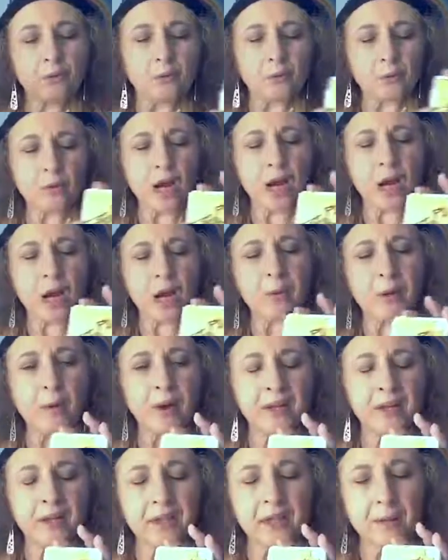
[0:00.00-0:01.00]
how we
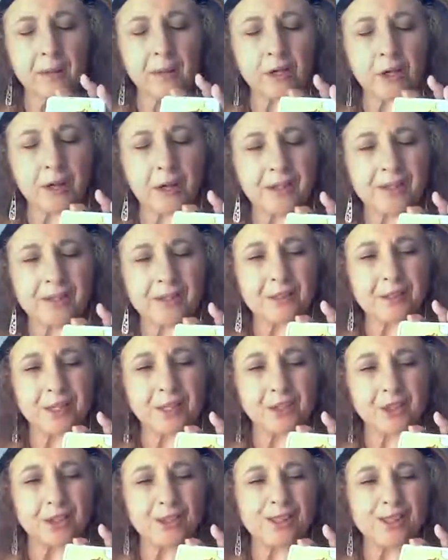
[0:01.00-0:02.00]
want to think about
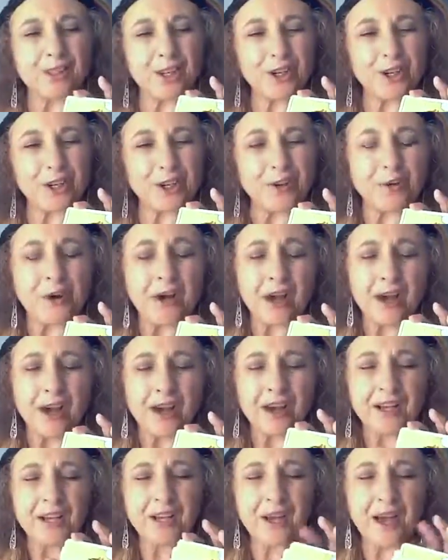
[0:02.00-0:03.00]
Constellations too.
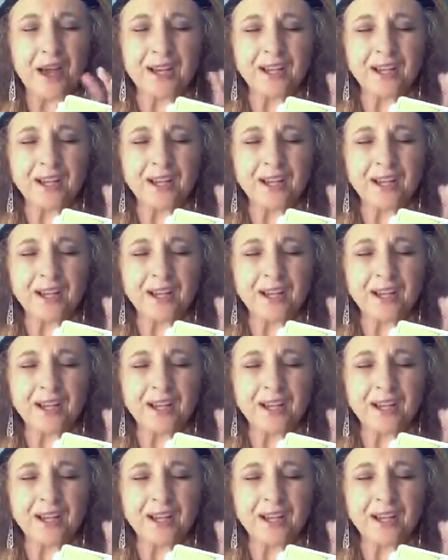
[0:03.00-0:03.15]
I